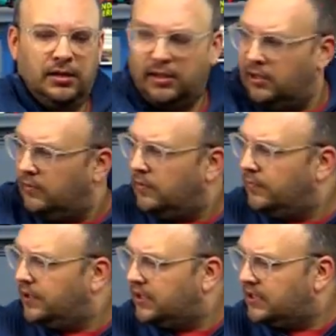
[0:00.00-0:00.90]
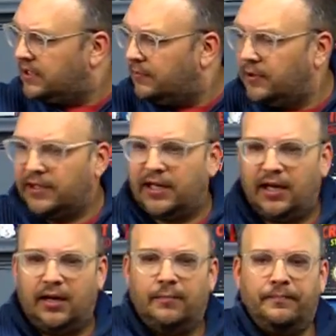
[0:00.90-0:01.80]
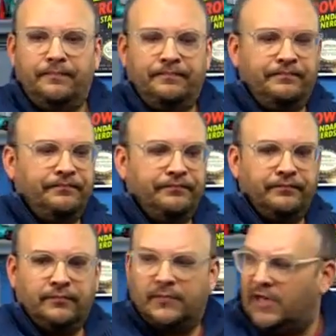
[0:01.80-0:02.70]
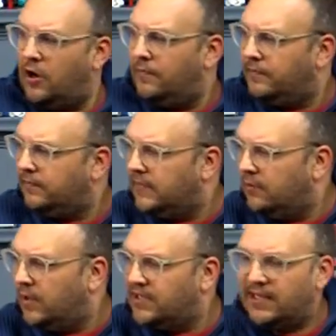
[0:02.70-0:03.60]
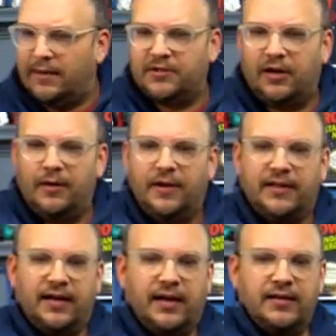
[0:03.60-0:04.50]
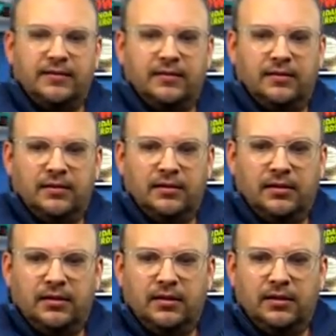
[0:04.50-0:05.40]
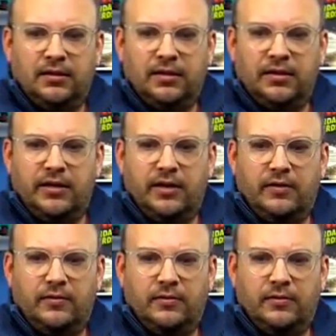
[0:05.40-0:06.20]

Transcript: here, we'll put this up on the cam. Oh, it was up. Sorry about that, guys. There you go.